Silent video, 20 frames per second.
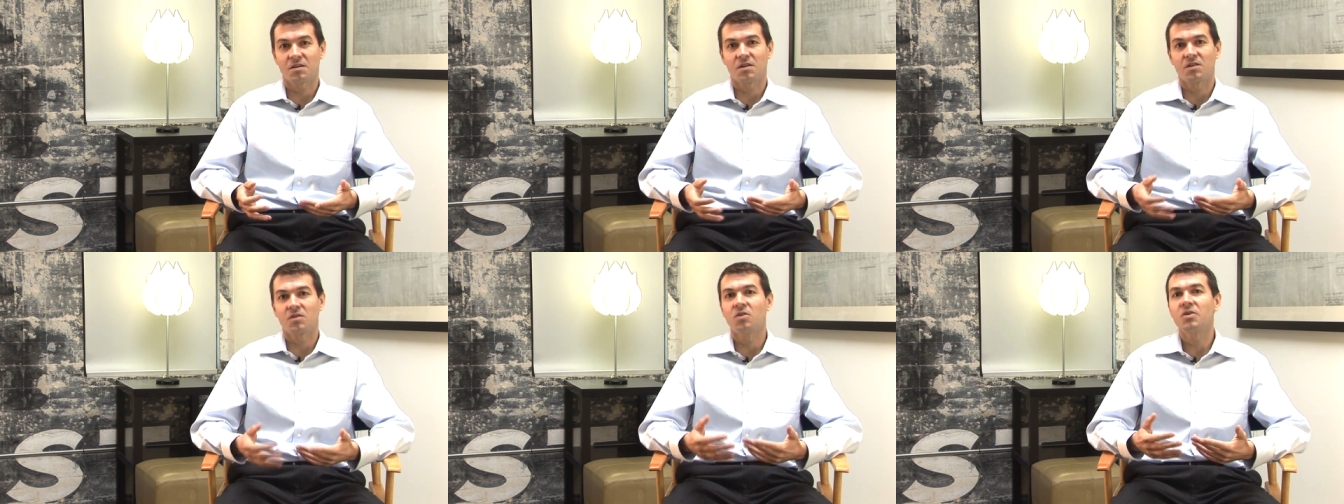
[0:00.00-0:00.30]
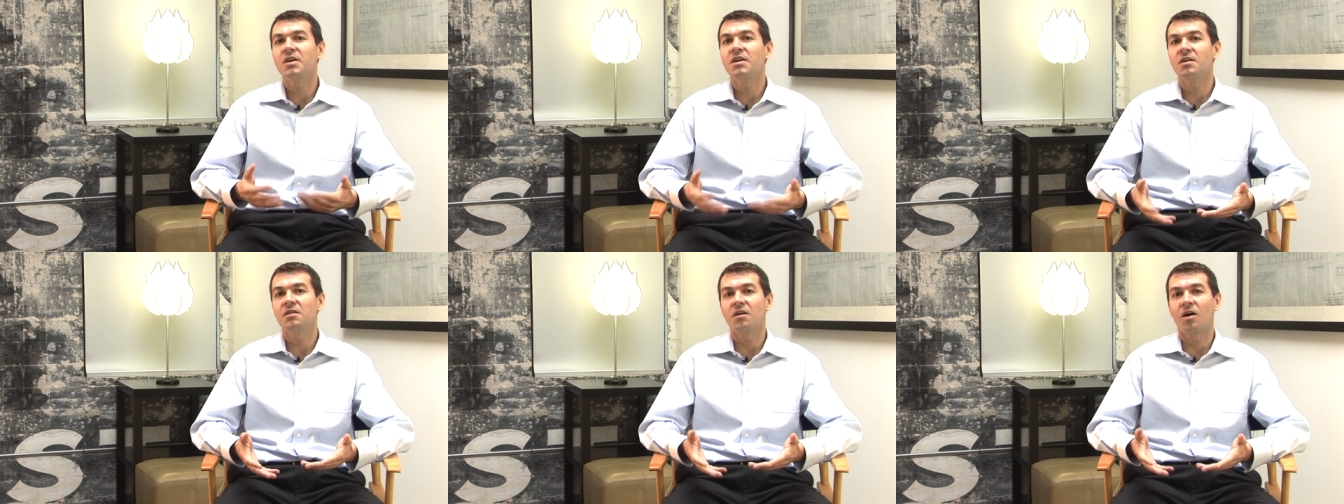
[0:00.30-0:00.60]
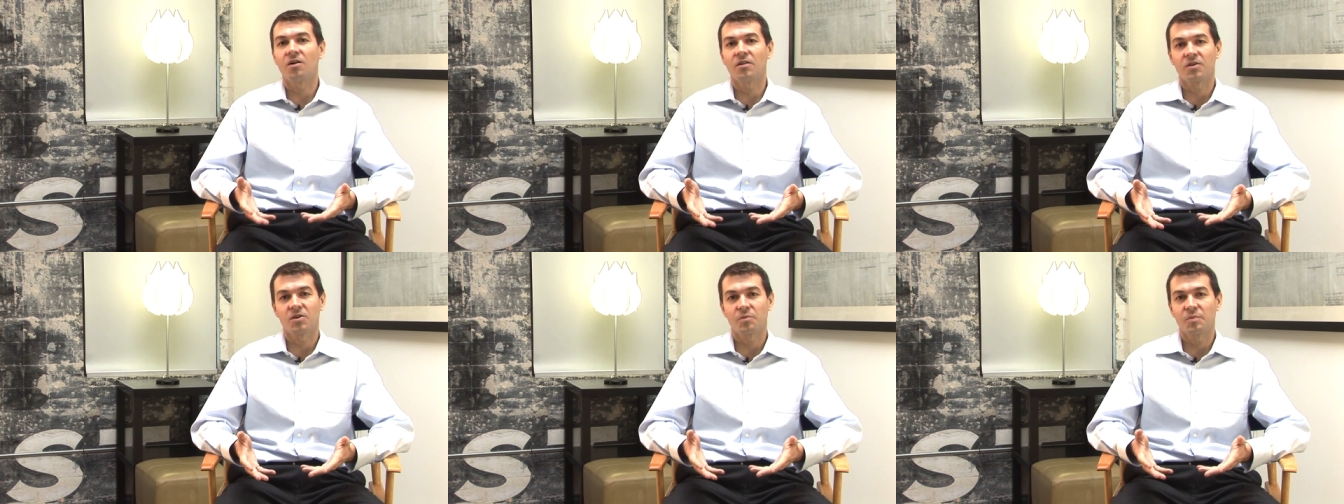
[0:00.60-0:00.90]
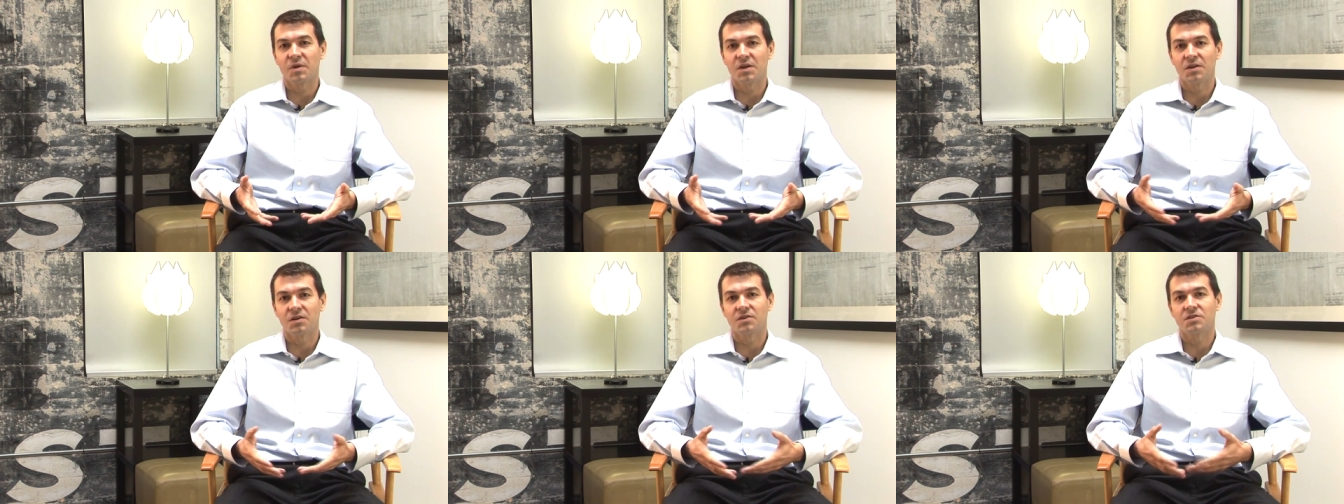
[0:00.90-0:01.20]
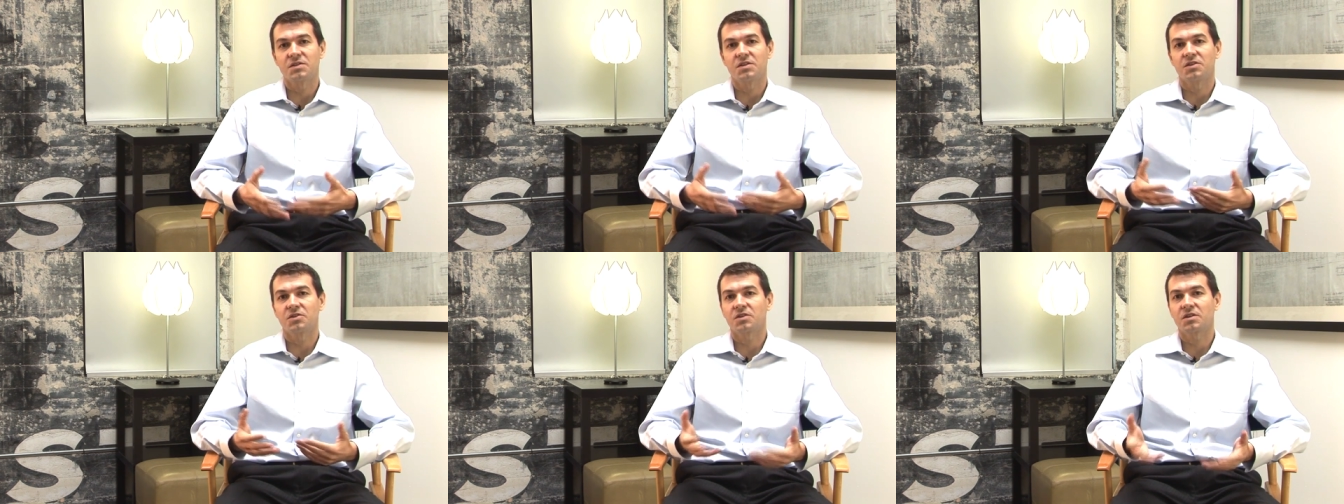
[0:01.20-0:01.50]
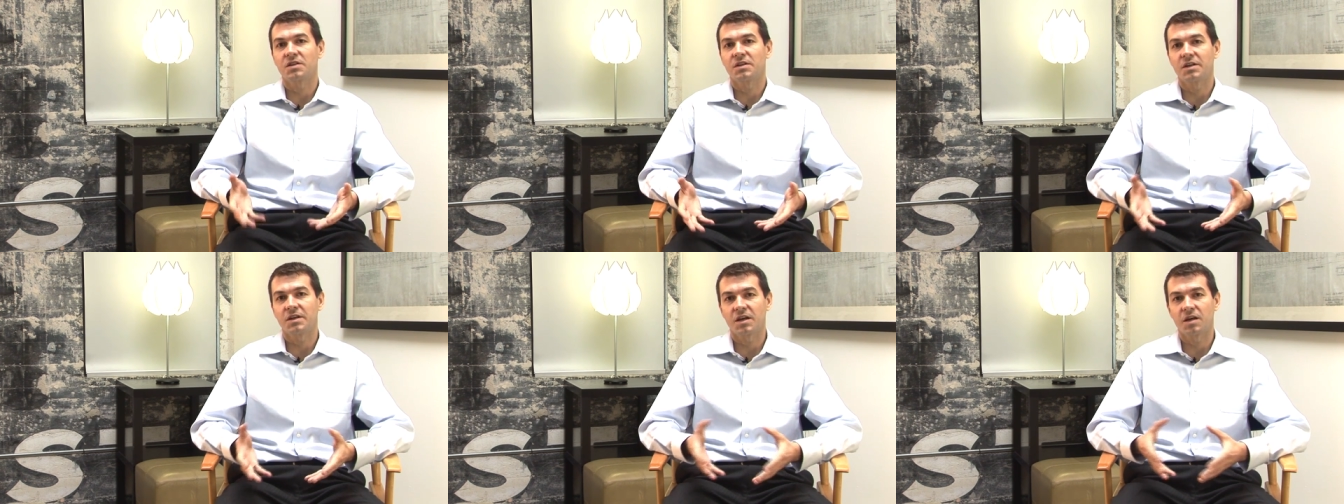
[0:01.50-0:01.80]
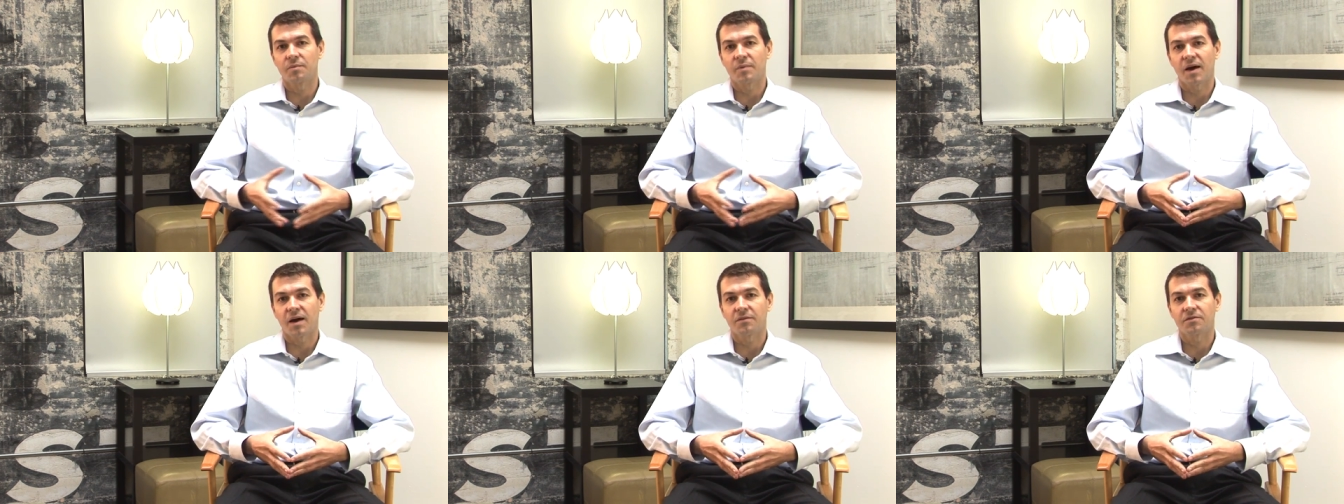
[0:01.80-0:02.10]
cooking all their meals and you're cleaning
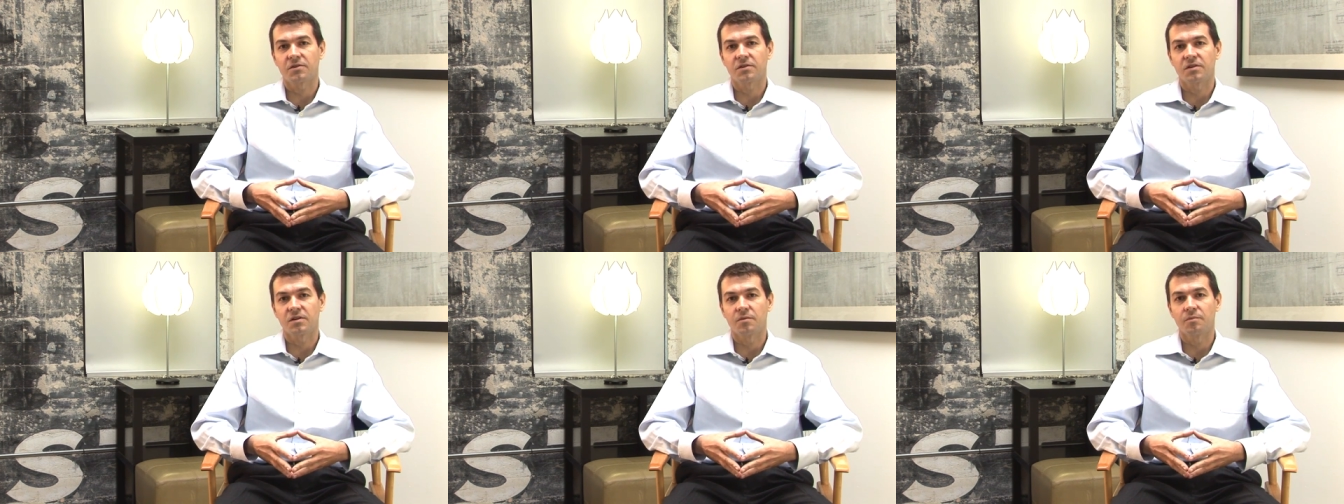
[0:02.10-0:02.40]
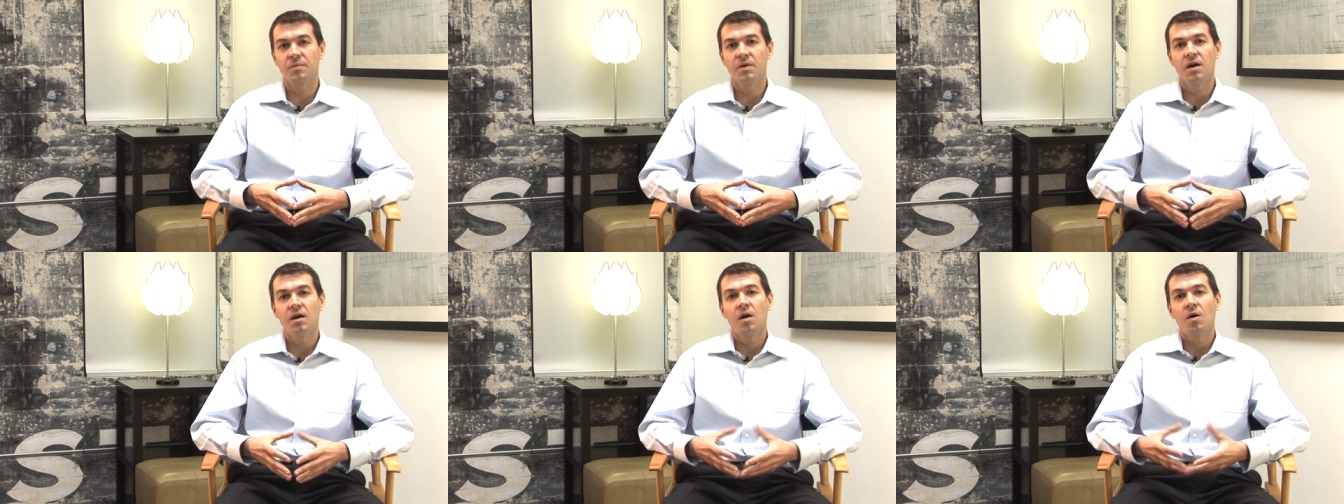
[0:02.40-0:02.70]
up after them.